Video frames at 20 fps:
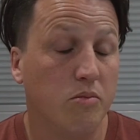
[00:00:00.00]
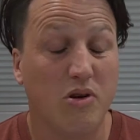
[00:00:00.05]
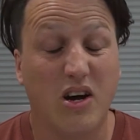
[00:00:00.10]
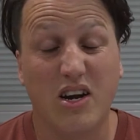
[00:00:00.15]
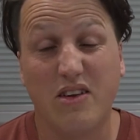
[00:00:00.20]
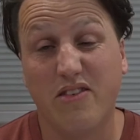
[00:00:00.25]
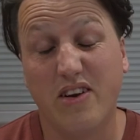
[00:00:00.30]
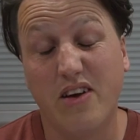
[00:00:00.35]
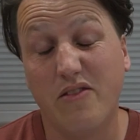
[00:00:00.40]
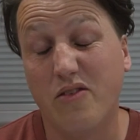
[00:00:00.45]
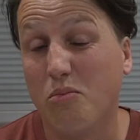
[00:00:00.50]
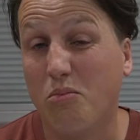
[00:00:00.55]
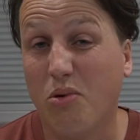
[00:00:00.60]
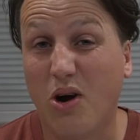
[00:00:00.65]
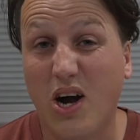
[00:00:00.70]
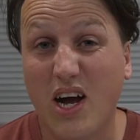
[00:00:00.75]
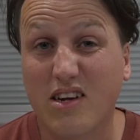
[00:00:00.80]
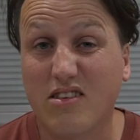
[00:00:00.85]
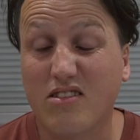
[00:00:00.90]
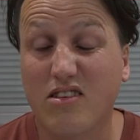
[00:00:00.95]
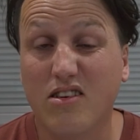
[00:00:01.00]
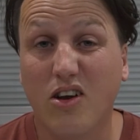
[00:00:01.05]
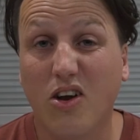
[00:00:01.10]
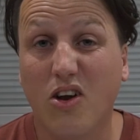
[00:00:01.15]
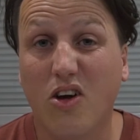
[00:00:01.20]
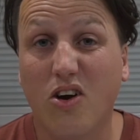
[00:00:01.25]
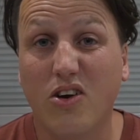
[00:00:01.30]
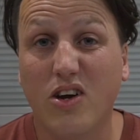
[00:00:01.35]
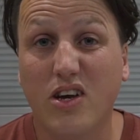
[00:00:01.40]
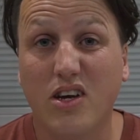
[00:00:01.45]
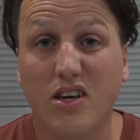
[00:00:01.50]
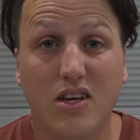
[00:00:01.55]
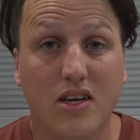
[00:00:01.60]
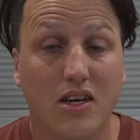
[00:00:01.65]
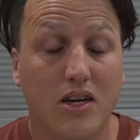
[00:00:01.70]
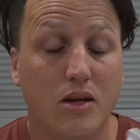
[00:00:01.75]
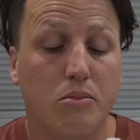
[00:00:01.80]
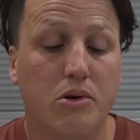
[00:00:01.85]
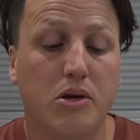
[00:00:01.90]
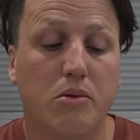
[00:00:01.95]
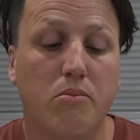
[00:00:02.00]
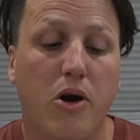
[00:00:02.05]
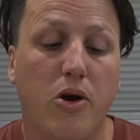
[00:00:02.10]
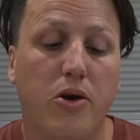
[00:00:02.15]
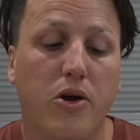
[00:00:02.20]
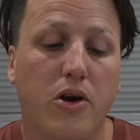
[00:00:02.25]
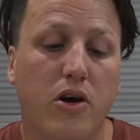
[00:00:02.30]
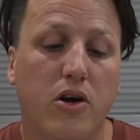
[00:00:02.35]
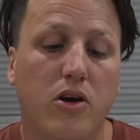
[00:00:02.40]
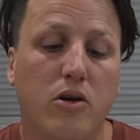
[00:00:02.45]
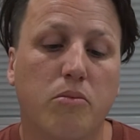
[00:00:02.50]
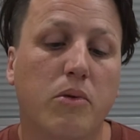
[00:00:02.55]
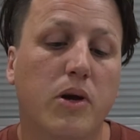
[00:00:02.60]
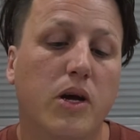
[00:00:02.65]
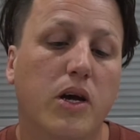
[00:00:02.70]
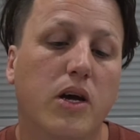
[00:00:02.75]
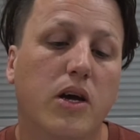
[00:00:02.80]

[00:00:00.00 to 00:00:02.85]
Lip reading: might even have your bikes in a locker in a big motorhome,